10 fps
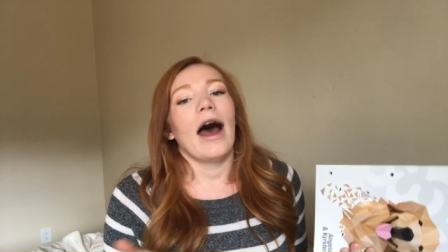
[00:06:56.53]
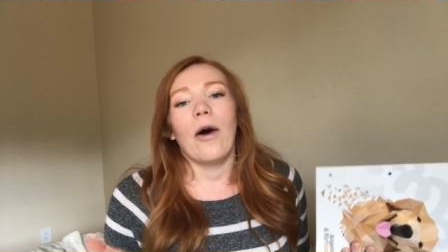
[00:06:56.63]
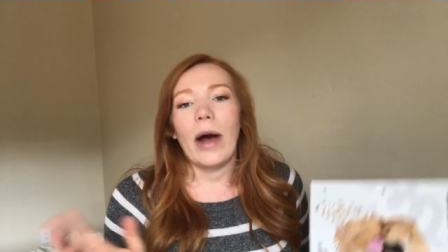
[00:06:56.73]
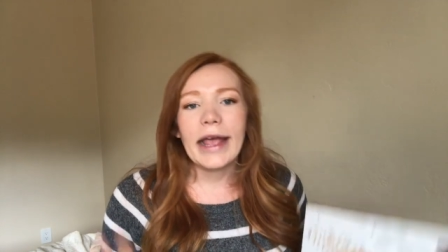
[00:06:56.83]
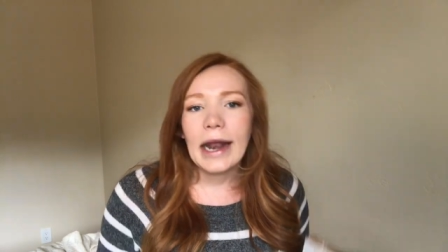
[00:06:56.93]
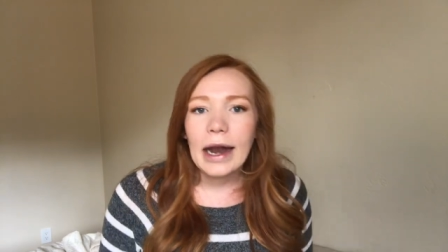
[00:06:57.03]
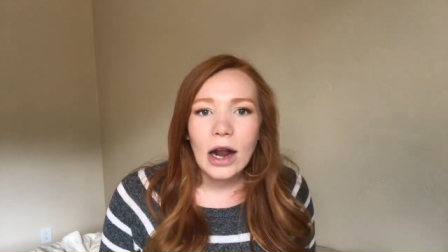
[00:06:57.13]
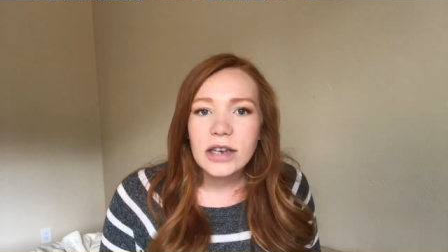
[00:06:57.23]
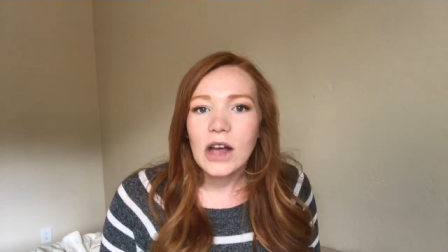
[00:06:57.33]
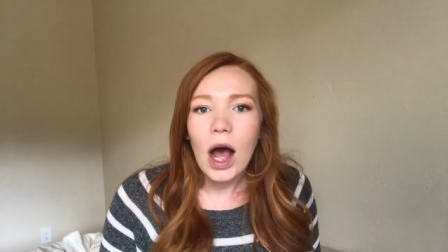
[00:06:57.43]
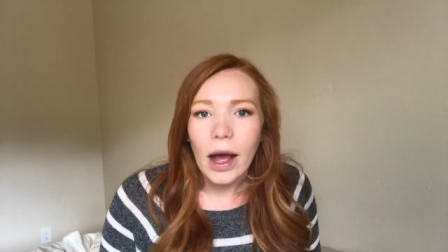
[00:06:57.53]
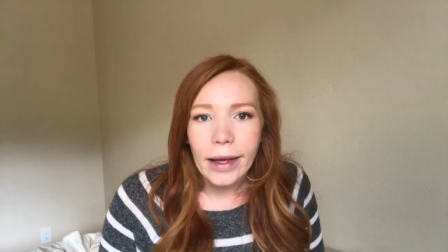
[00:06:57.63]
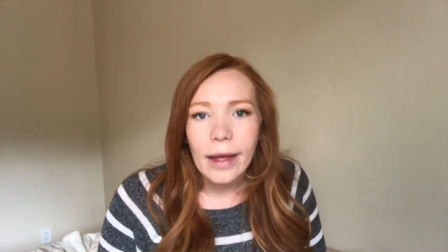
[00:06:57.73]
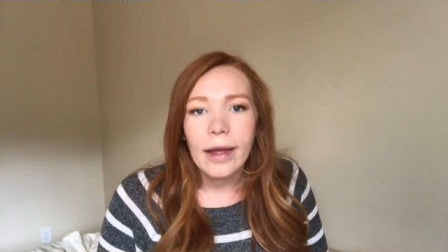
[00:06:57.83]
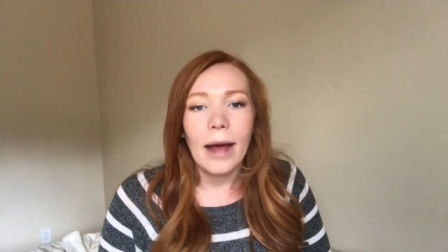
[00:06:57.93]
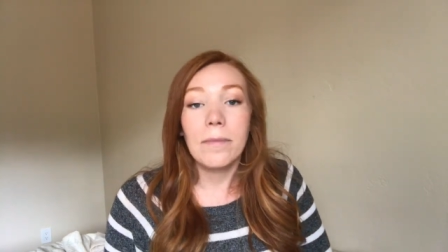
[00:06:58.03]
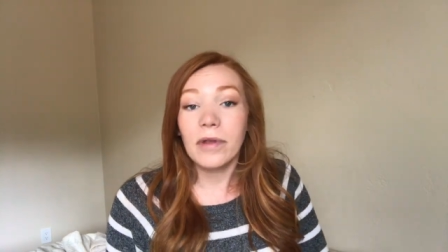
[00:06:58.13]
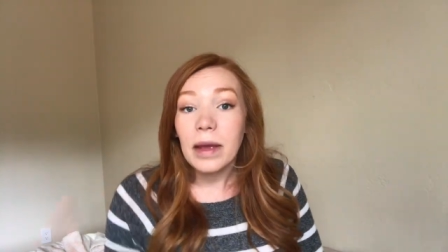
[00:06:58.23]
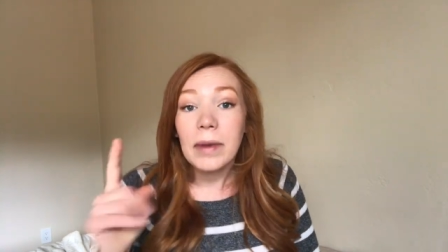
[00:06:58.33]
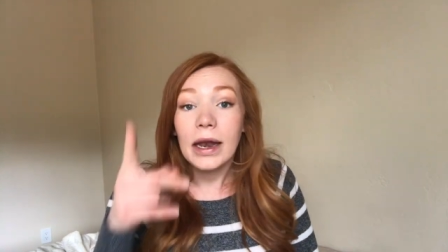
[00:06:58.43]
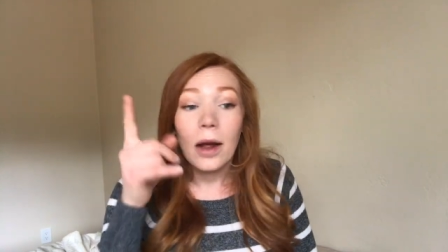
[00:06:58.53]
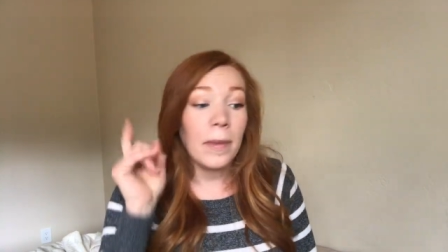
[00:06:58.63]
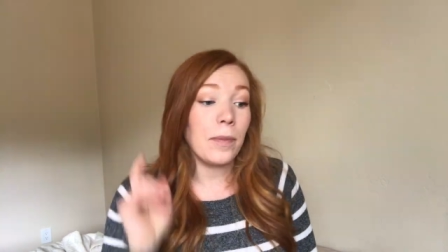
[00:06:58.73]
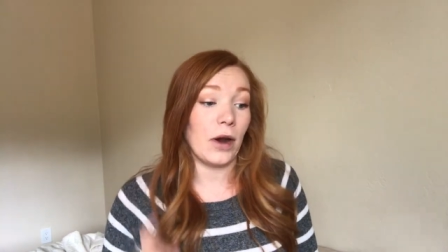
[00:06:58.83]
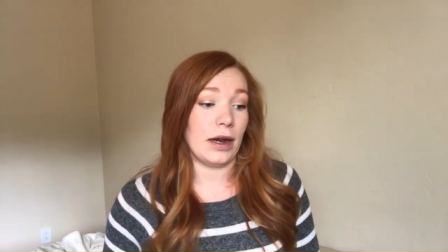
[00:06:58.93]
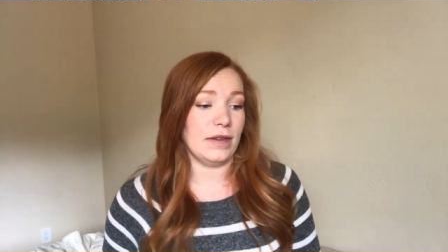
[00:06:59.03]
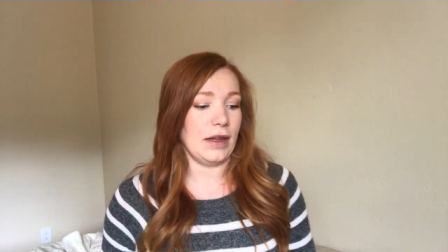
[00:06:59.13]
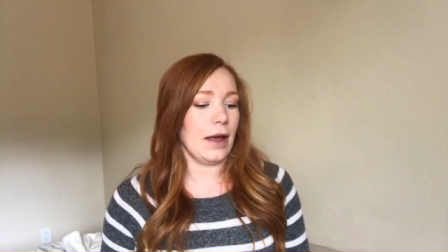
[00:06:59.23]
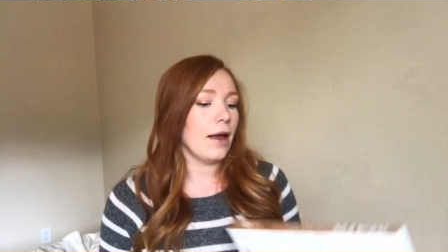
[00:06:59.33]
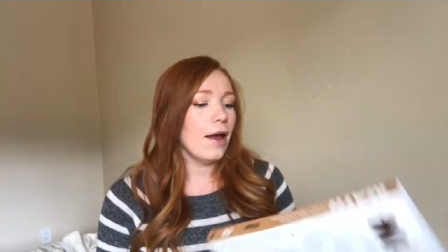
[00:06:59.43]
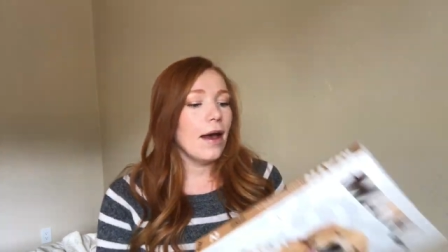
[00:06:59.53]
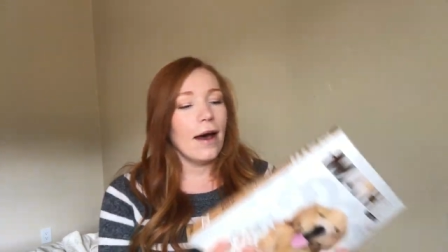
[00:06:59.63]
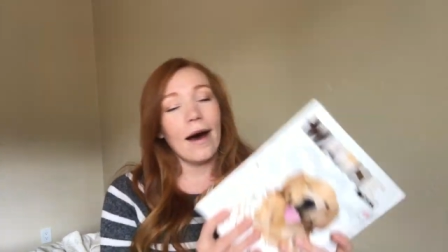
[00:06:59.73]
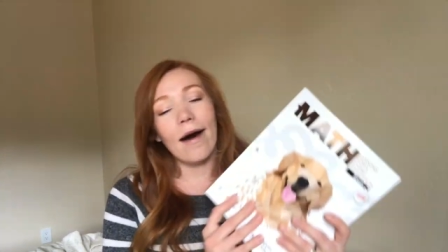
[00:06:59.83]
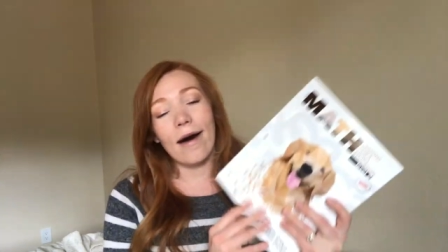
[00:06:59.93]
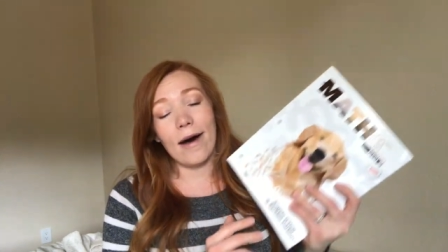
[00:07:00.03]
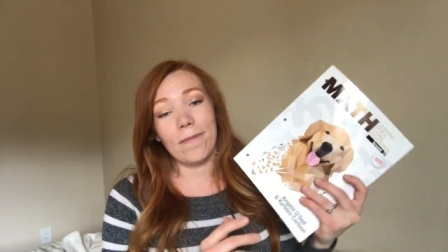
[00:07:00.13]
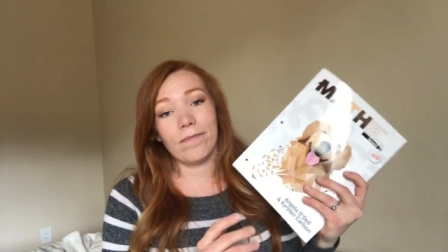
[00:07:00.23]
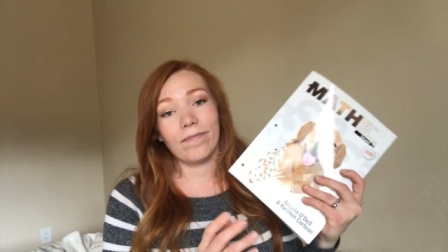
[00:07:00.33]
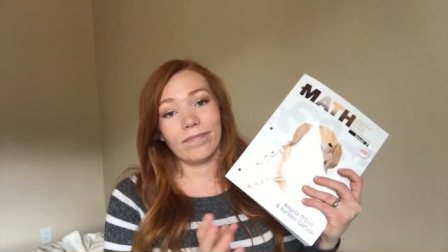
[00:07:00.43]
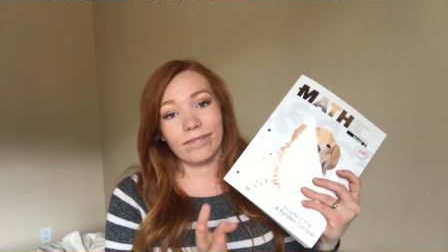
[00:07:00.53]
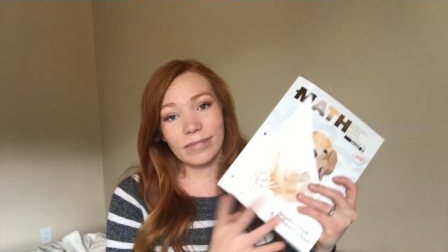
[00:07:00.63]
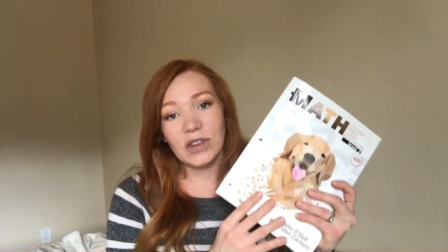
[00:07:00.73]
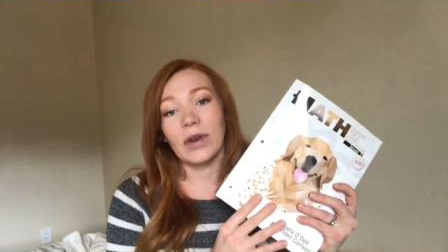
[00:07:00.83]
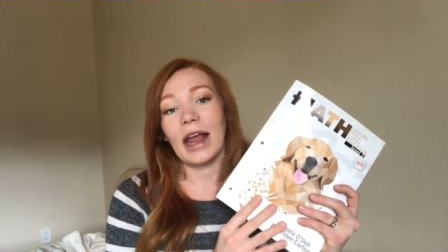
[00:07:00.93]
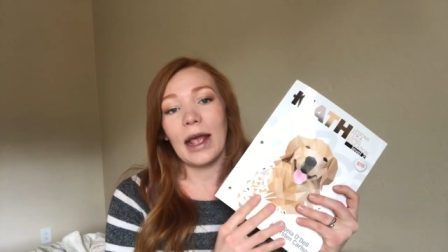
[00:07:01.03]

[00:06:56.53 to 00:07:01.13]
why can I not talk? I'm blaming it on my pregnancy. Um, so in